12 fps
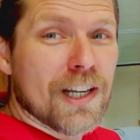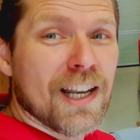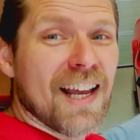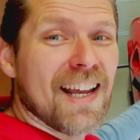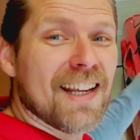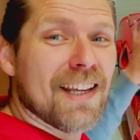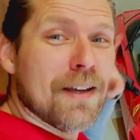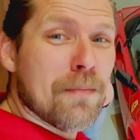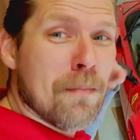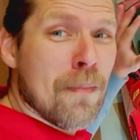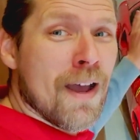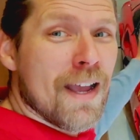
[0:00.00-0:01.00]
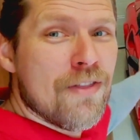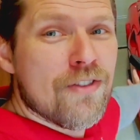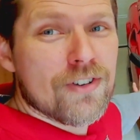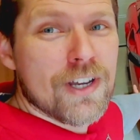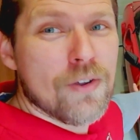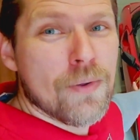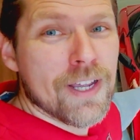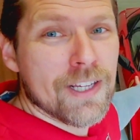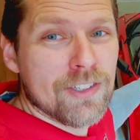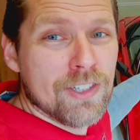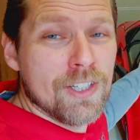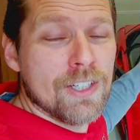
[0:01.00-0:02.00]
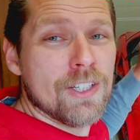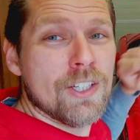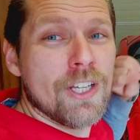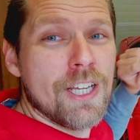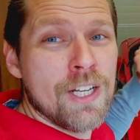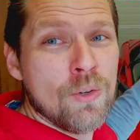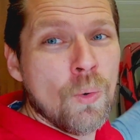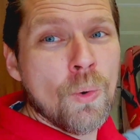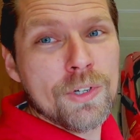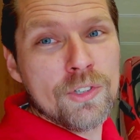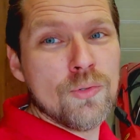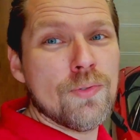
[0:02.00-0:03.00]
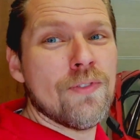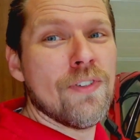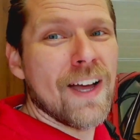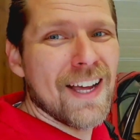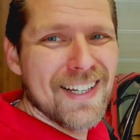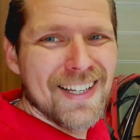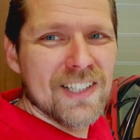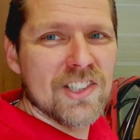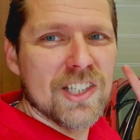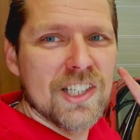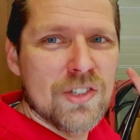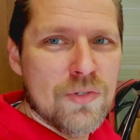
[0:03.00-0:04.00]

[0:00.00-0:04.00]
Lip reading: like my 308 in order to finance his